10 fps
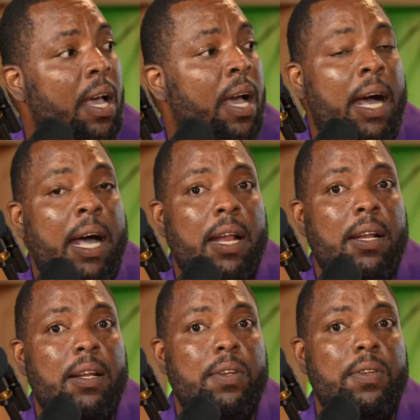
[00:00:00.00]

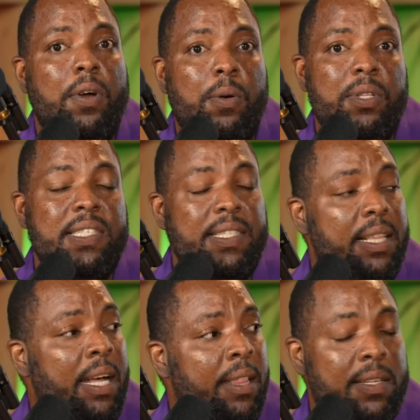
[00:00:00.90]
And now to see
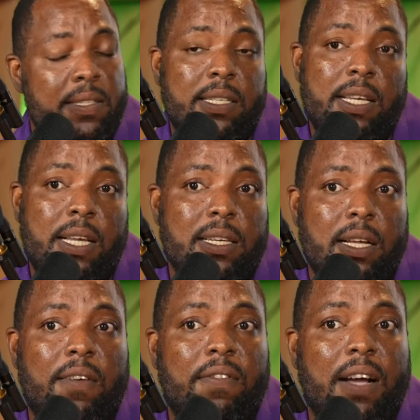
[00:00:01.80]
that there's a
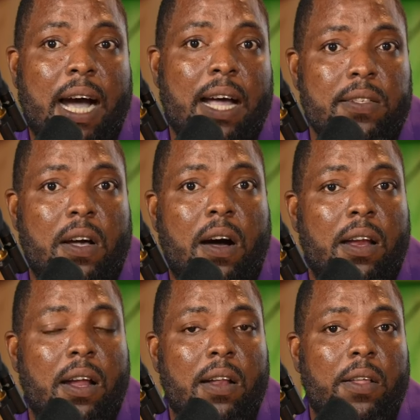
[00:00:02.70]
changing of guards
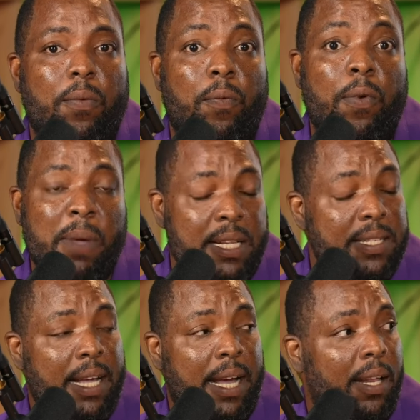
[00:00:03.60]
on, on the
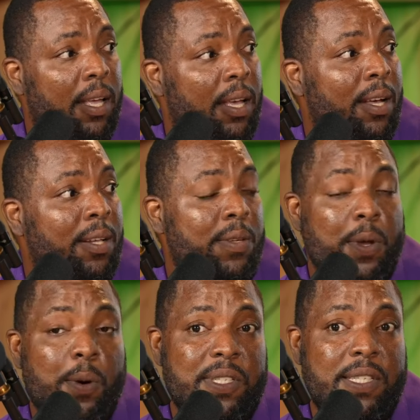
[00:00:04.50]
women's side, to
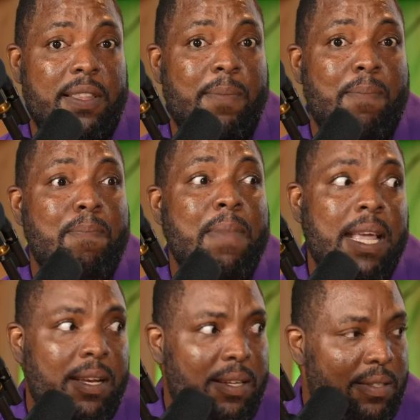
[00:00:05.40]
now see the
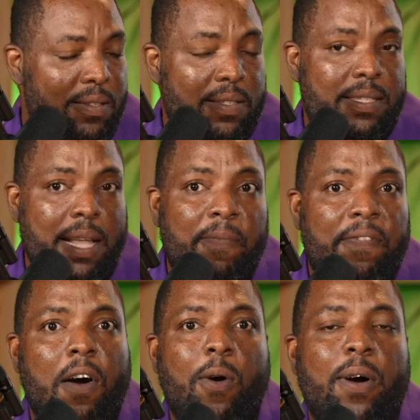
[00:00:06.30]
men step
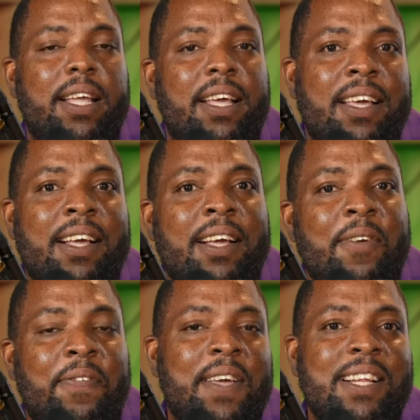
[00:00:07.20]
forward, it,
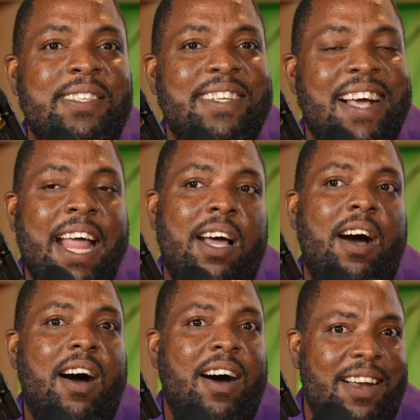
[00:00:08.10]
it, feels kind of
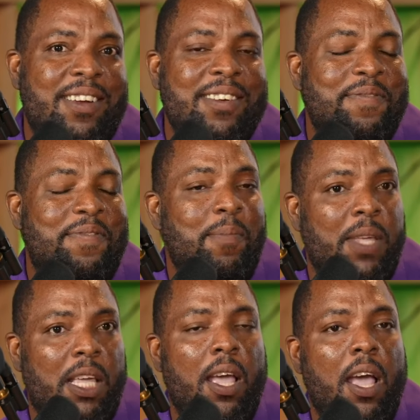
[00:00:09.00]
odd for me.